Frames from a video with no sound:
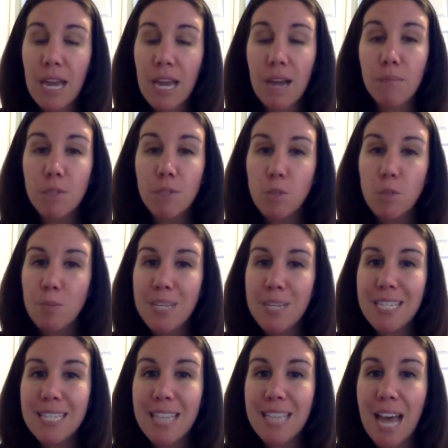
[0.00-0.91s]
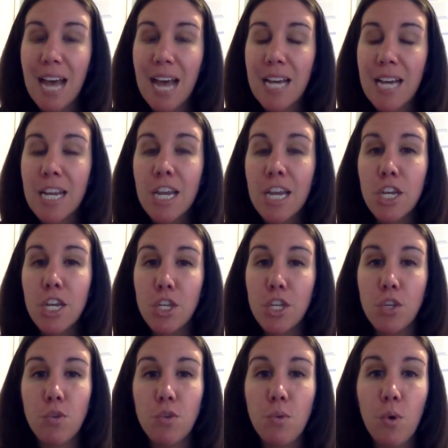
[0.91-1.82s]
Which means that
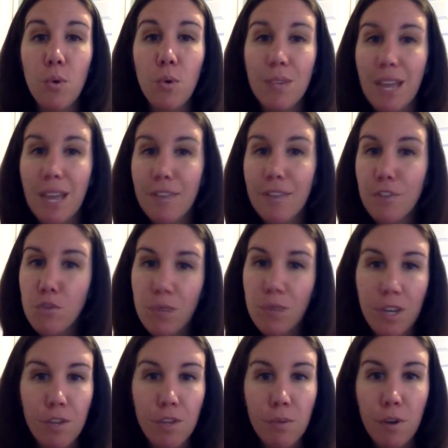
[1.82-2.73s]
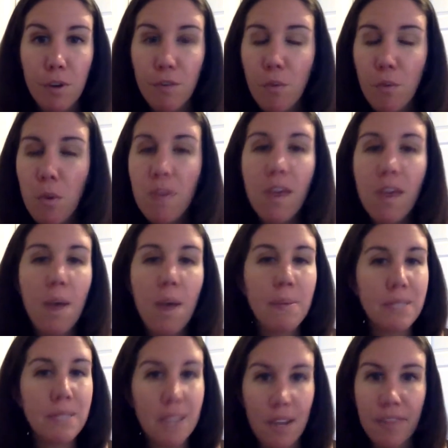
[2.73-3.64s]
you only have to drink three or four of them
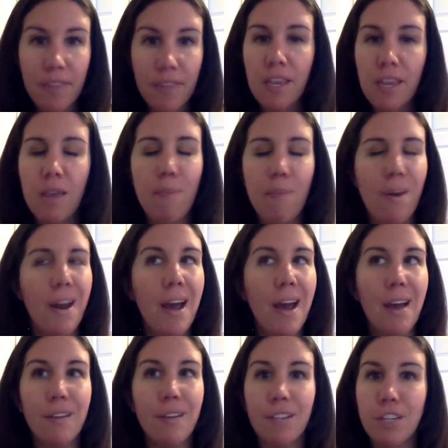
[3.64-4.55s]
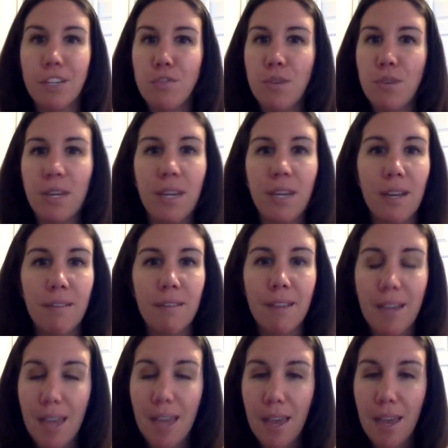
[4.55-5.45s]
instead of thinking about drinking
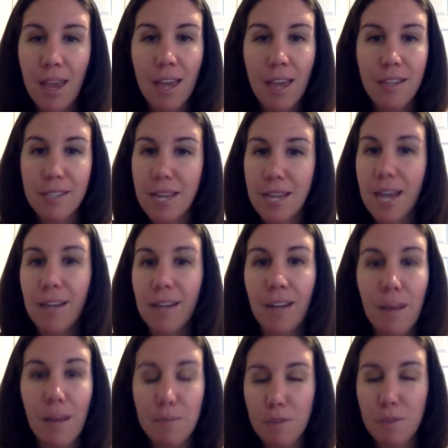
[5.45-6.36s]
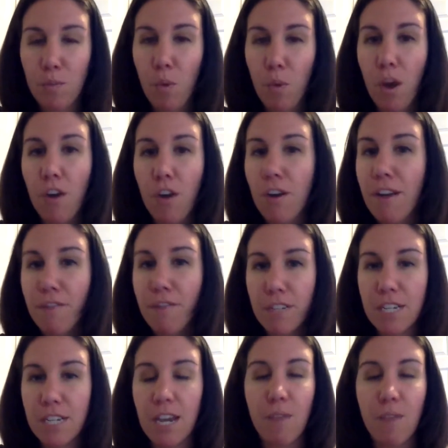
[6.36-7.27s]
like 8-10 cups of water
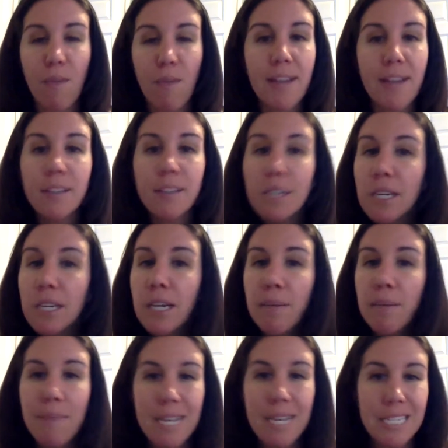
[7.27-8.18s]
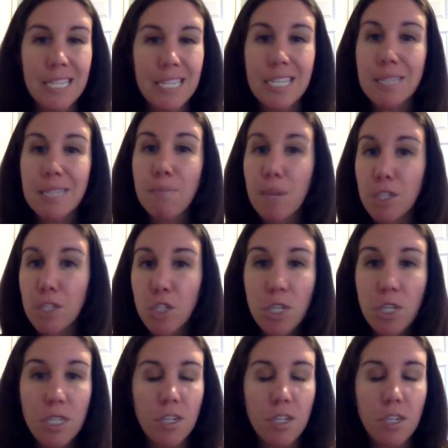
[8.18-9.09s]
every day, right? Makes things much
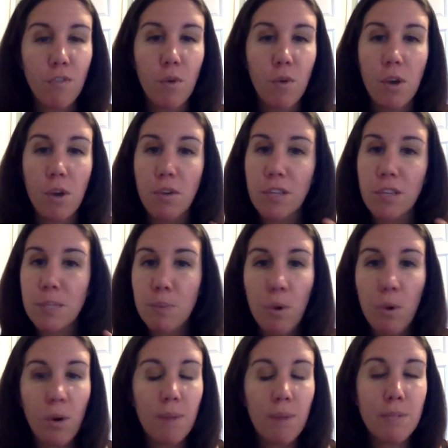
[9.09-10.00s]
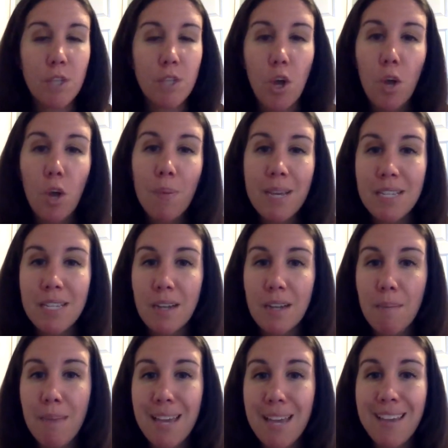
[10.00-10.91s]
easier for you. This program is all based
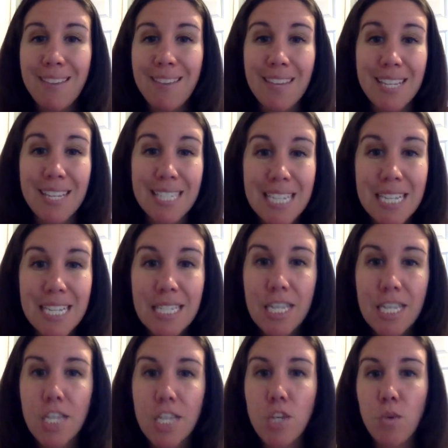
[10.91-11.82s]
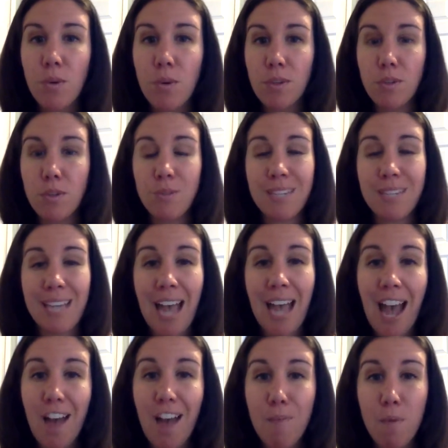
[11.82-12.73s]
on making things easy. You using
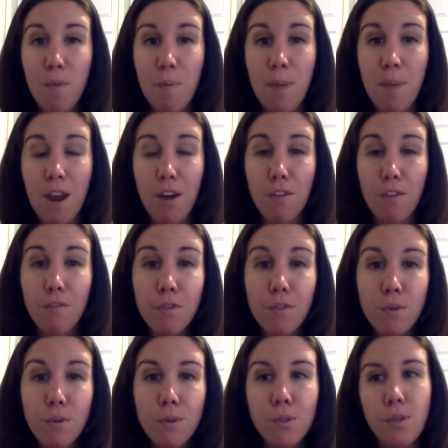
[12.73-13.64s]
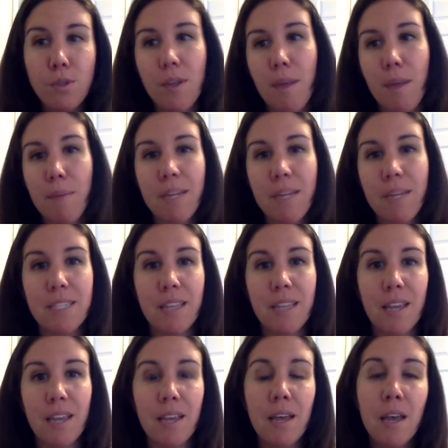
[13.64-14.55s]
half prepared food. So that means
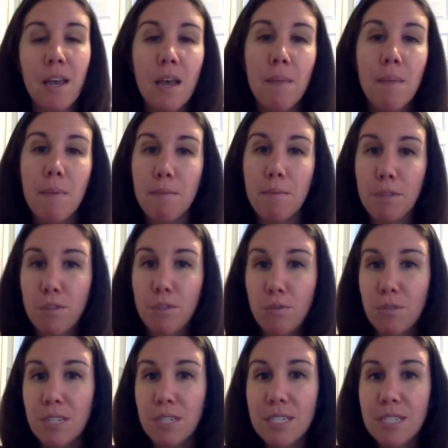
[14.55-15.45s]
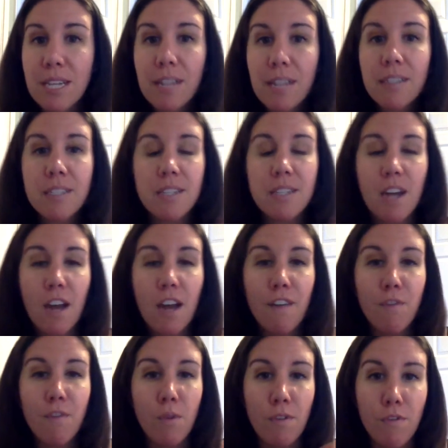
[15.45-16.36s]
like maybe you're using deli
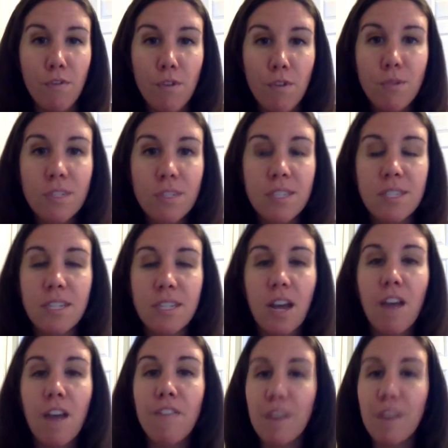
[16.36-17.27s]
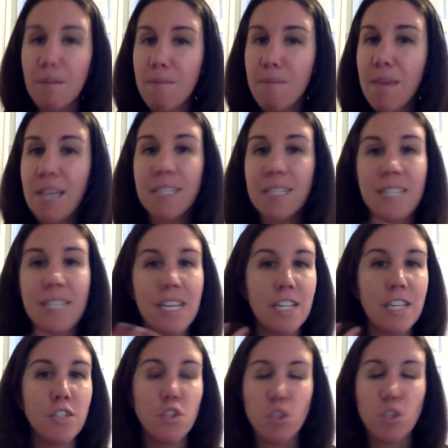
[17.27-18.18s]
stuff or frozen stuff, and it makes
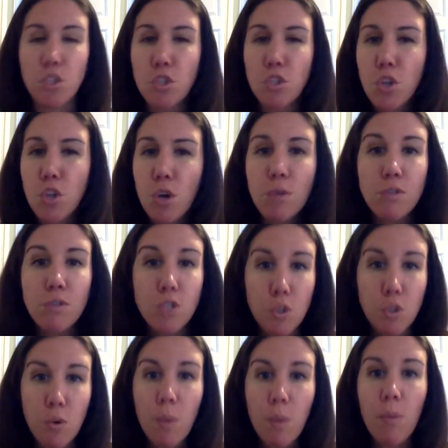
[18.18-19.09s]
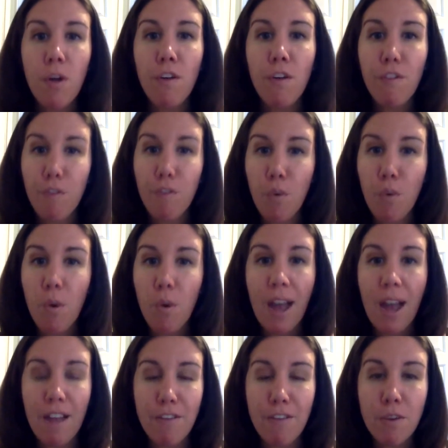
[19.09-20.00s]
things just so doable for
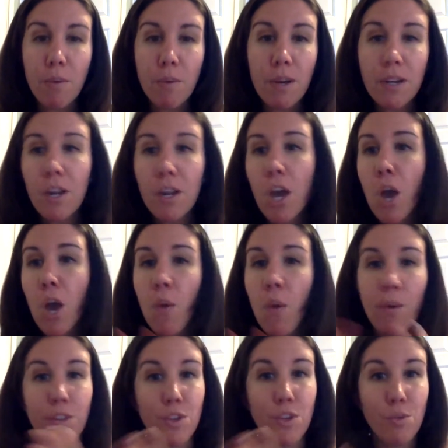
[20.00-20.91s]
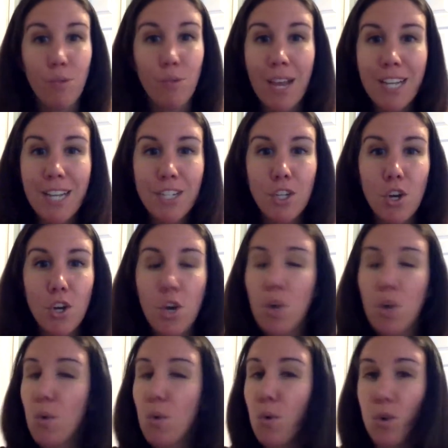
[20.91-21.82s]
everyone, whether you like to
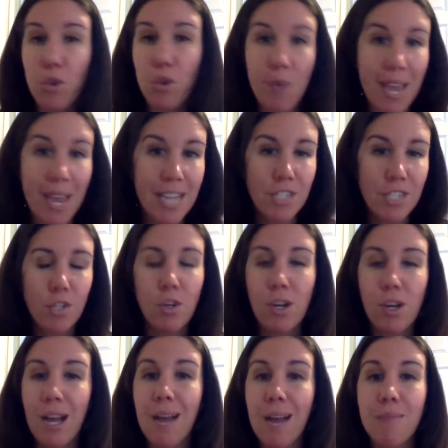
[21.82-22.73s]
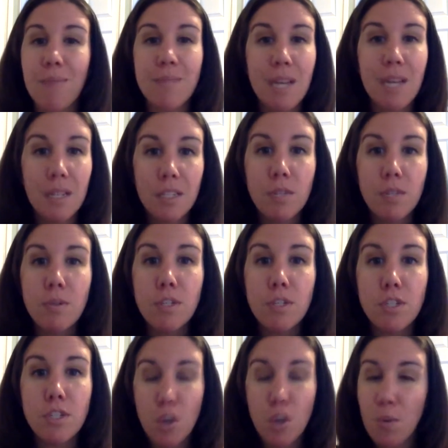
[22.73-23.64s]
cook or you hate to cook. I'm telling you, it
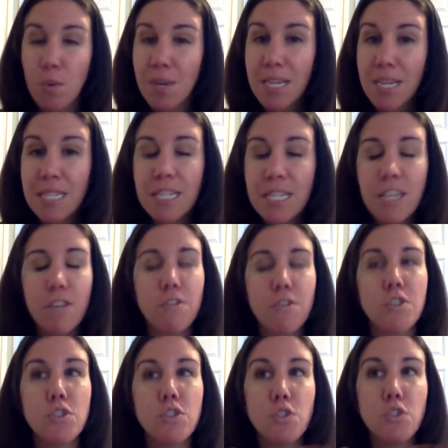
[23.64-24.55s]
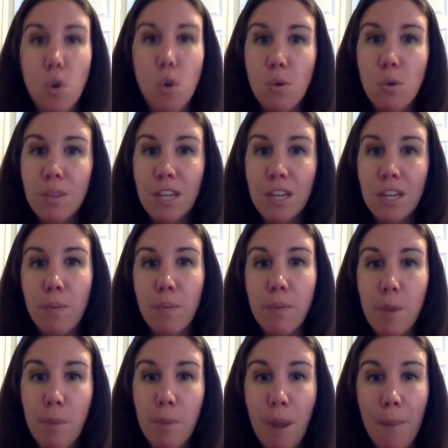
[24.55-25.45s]
is so easy. There is so little
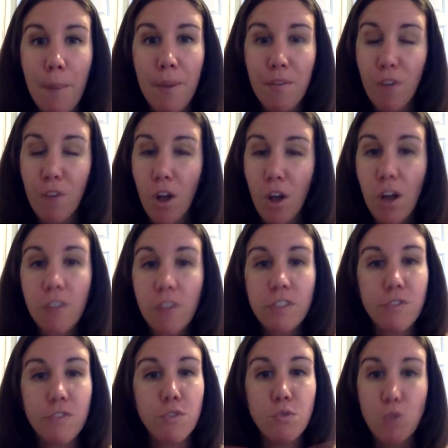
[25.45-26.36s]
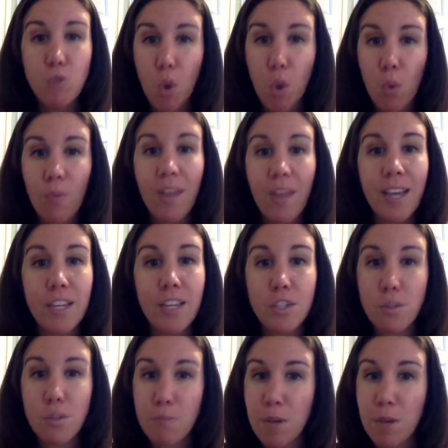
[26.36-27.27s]
meal prep involved. If you don't like
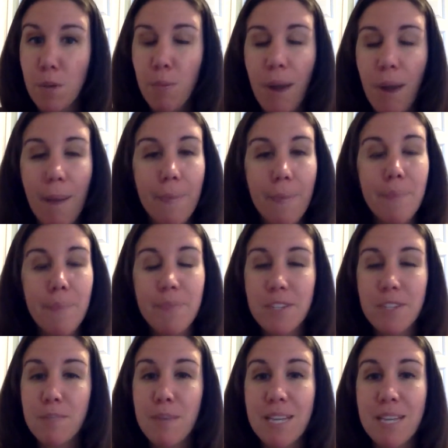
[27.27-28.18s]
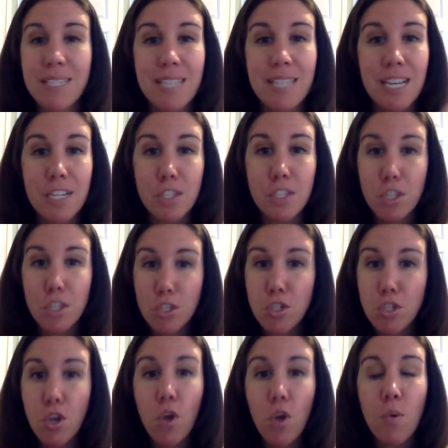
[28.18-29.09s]
to meal prep, this makes things
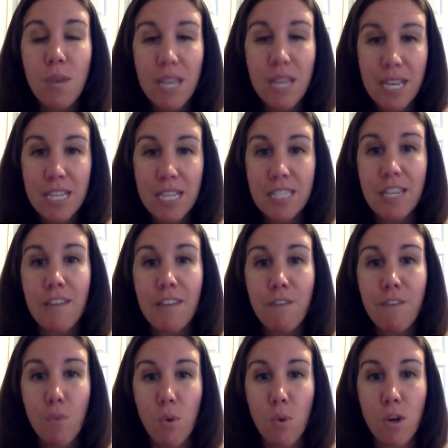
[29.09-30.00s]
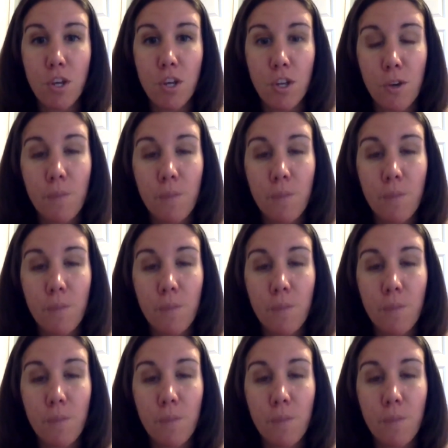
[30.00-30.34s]
so easy for you.